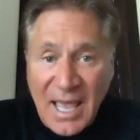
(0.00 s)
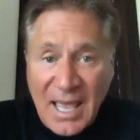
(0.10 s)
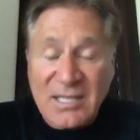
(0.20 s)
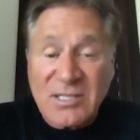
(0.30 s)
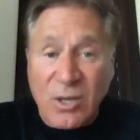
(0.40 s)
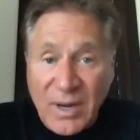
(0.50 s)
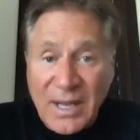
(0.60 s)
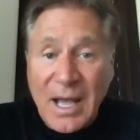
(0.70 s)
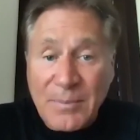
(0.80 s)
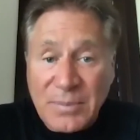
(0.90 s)
And it's a
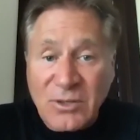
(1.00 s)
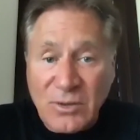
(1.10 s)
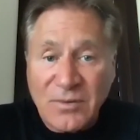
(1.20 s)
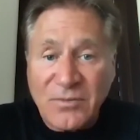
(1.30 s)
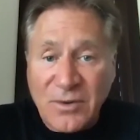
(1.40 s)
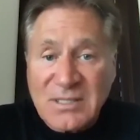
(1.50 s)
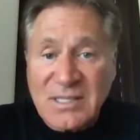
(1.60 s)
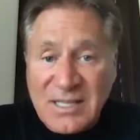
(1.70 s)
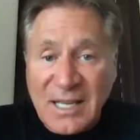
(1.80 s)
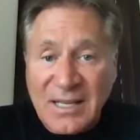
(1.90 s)
great opportunity for us
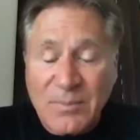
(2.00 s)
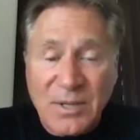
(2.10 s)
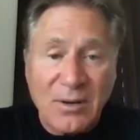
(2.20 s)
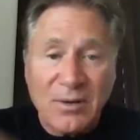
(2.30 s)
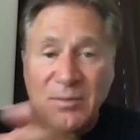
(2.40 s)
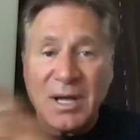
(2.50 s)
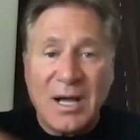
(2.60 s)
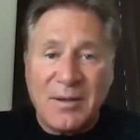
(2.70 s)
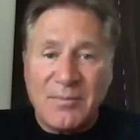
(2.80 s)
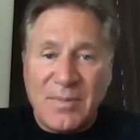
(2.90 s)
to stand up.
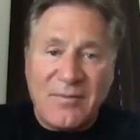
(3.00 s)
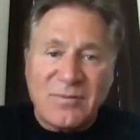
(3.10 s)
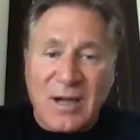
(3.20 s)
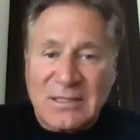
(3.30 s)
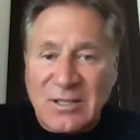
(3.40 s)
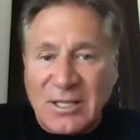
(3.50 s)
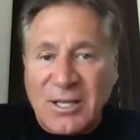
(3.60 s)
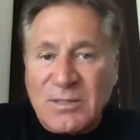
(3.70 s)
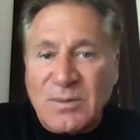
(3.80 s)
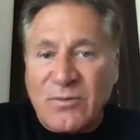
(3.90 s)
I've talked to the
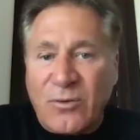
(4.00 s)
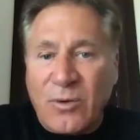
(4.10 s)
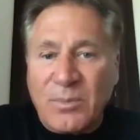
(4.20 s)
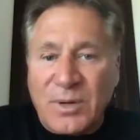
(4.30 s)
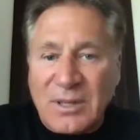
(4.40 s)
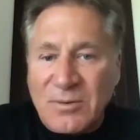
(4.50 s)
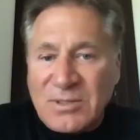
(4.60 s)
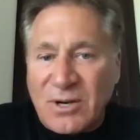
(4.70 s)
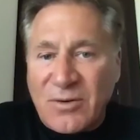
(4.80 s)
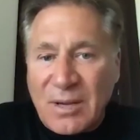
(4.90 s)
leaders before, but there
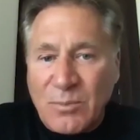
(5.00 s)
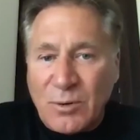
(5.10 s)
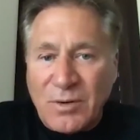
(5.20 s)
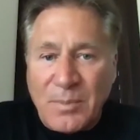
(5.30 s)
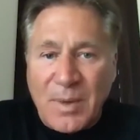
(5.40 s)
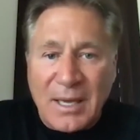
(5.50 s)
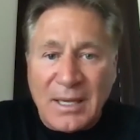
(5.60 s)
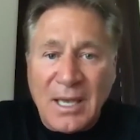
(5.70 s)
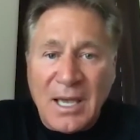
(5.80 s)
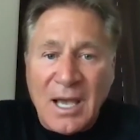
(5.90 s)
was a great movie
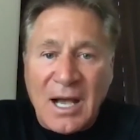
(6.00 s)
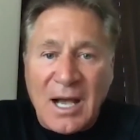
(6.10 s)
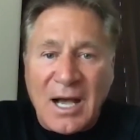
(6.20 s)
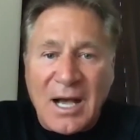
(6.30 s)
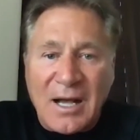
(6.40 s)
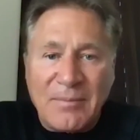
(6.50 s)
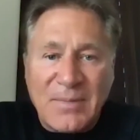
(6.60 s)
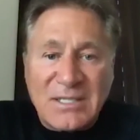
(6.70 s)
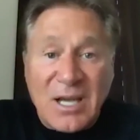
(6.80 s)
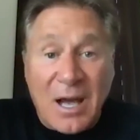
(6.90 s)
by
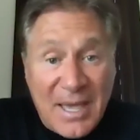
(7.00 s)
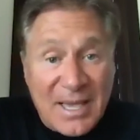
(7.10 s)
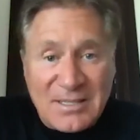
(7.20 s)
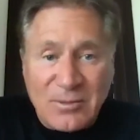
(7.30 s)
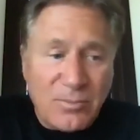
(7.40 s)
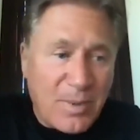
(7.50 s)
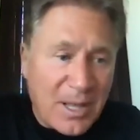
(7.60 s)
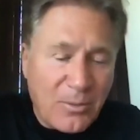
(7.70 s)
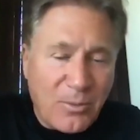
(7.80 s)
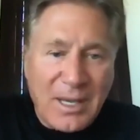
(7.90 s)
that Tom Hanks, who,
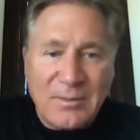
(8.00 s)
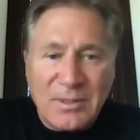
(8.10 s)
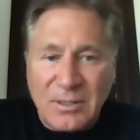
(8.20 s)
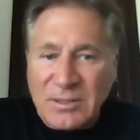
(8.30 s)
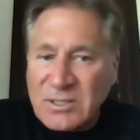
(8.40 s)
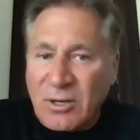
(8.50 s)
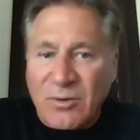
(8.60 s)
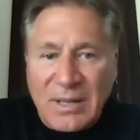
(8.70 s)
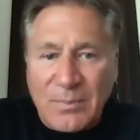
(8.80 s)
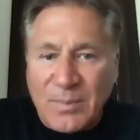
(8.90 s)
by the way, did a
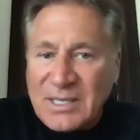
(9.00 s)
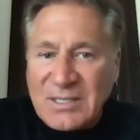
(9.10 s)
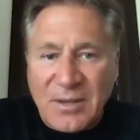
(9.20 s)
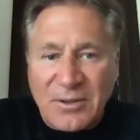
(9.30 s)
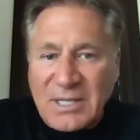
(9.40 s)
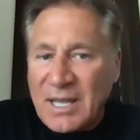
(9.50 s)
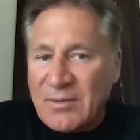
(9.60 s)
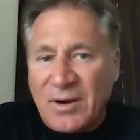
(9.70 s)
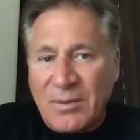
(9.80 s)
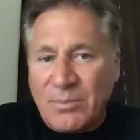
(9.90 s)
great piece the other day,
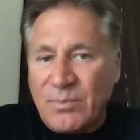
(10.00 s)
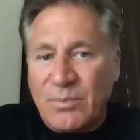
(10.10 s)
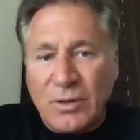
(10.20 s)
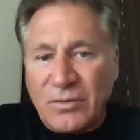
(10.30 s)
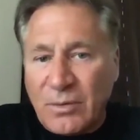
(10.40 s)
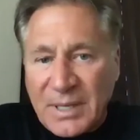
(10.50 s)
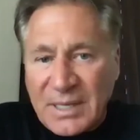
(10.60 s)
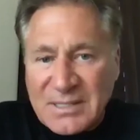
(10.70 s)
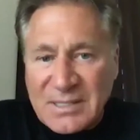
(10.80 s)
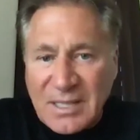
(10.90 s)
very beautiful
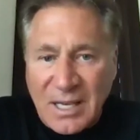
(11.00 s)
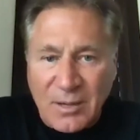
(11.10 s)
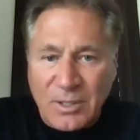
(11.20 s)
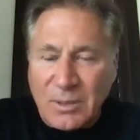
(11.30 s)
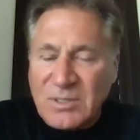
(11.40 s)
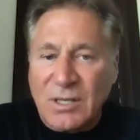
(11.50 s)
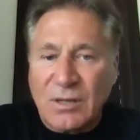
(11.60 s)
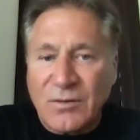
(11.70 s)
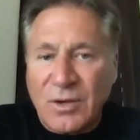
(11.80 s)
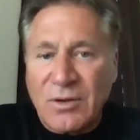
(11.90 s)
piece when he was
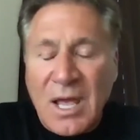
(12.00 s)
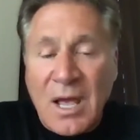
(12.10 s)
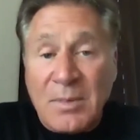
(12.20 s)
interviewed.